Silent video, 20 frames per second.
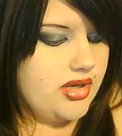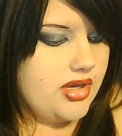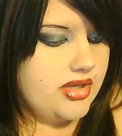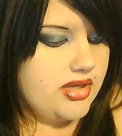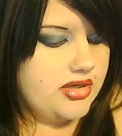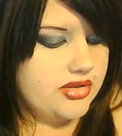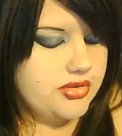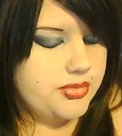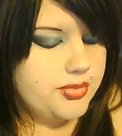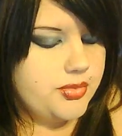
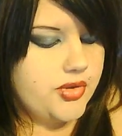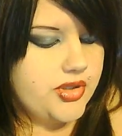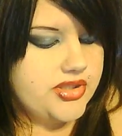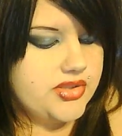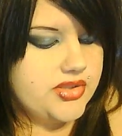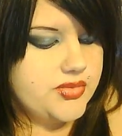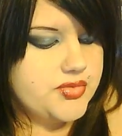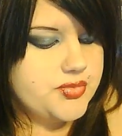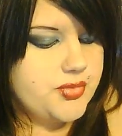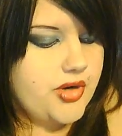Another point
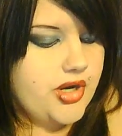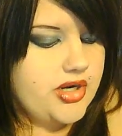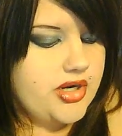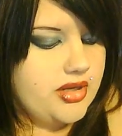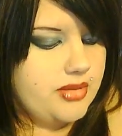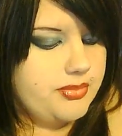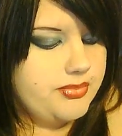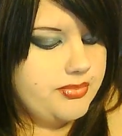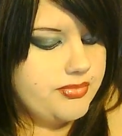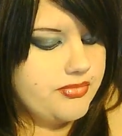that was brought
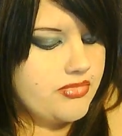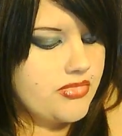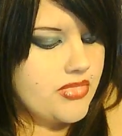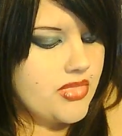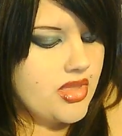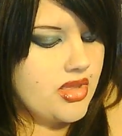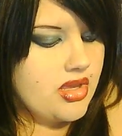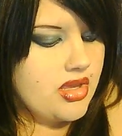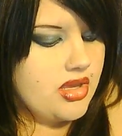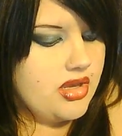up
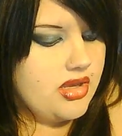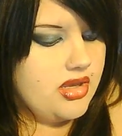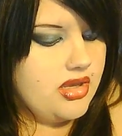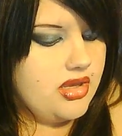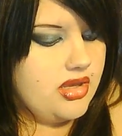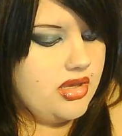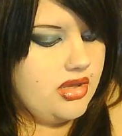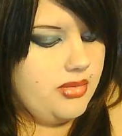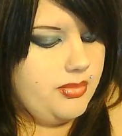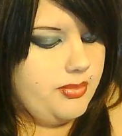
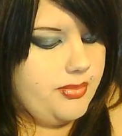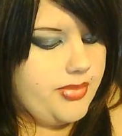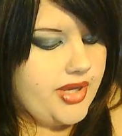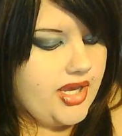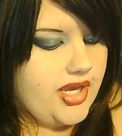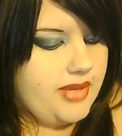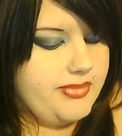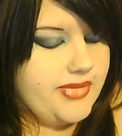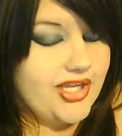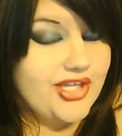
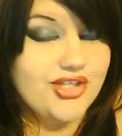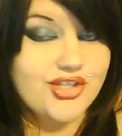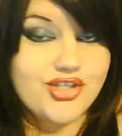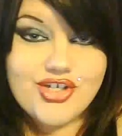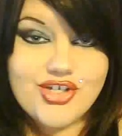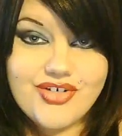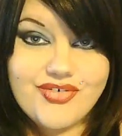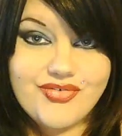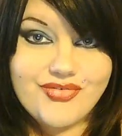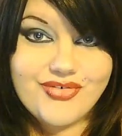by my
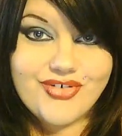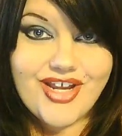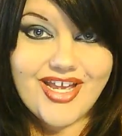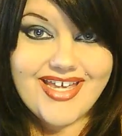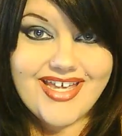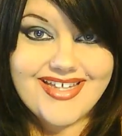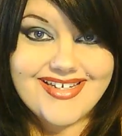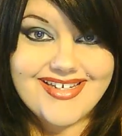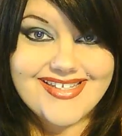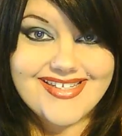good
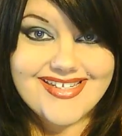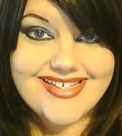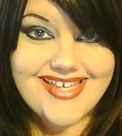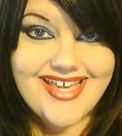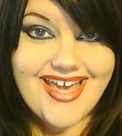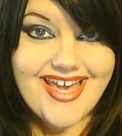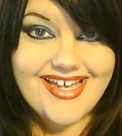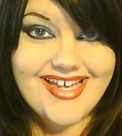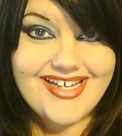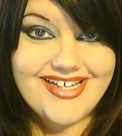friend
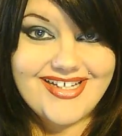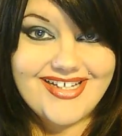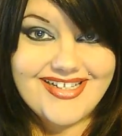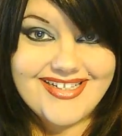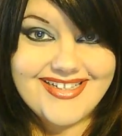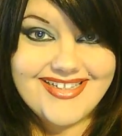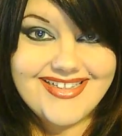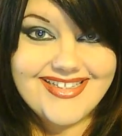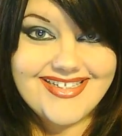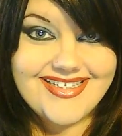
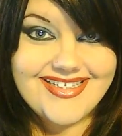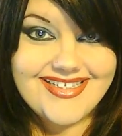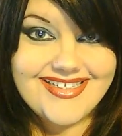Kel.